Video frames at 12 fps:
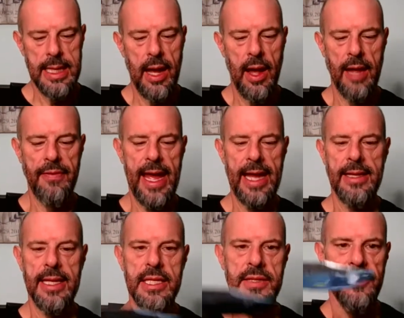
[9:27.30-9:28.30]
I've had
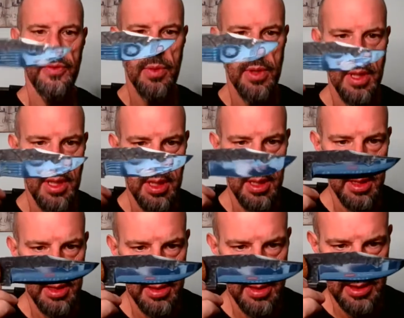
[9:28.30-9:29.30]
this
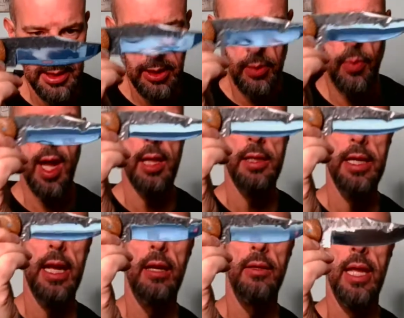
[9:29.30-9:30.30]
for a little while
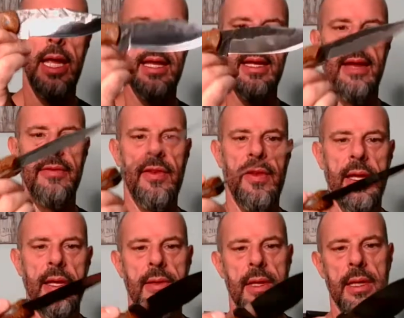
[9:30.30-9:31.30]
now, and I have to tell
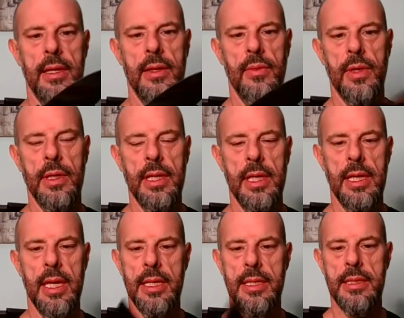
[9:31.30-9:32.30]
you that the work that he
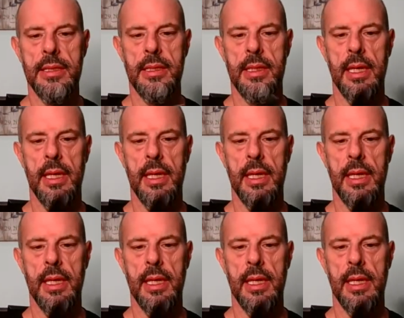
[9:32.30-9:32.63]
does,